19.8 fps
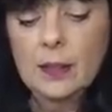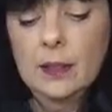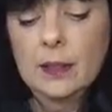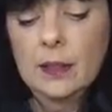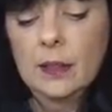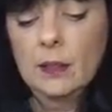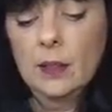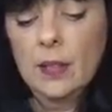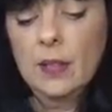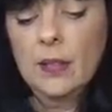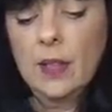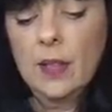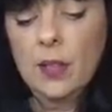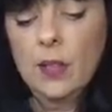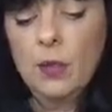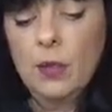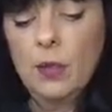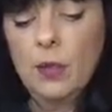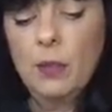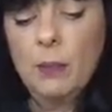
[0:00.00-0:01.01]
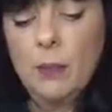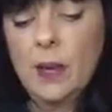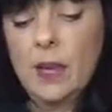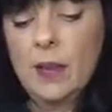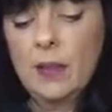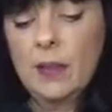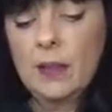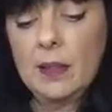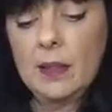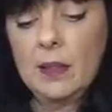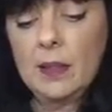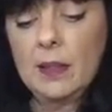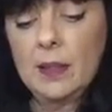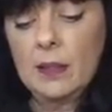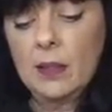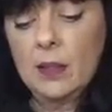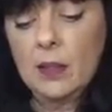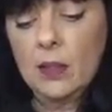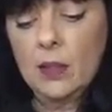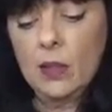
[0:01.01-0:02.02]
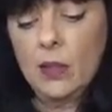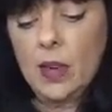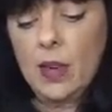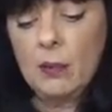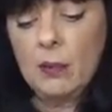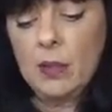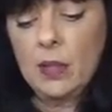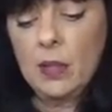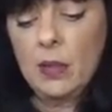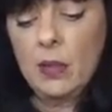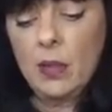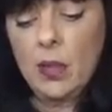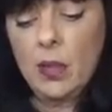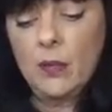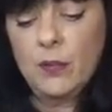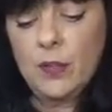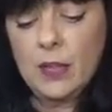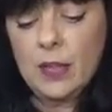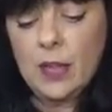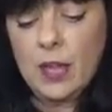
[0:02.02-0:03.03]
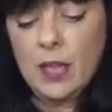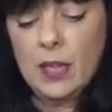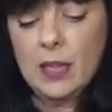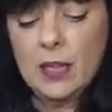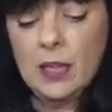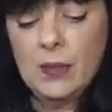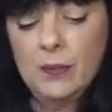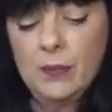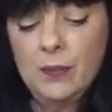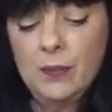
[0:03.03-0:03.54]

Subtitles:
so give it a good mix, scraping it all off the side.